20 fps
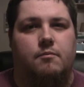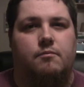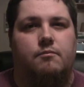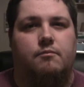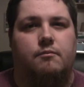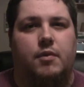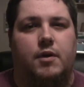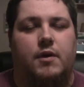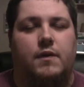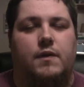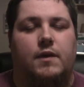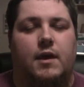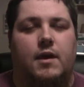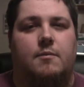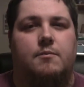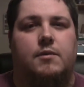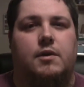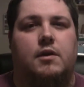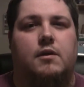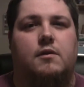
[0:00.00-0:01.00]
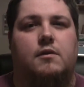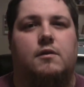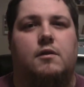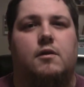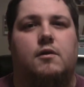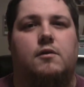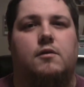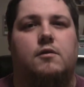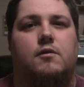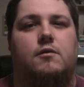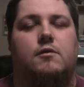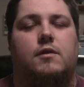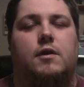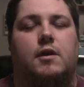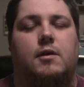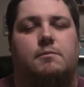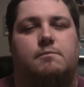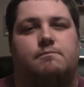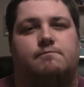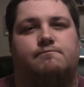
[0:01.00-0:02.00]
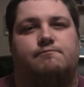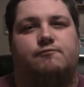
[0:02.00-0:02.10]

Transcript: But that means also that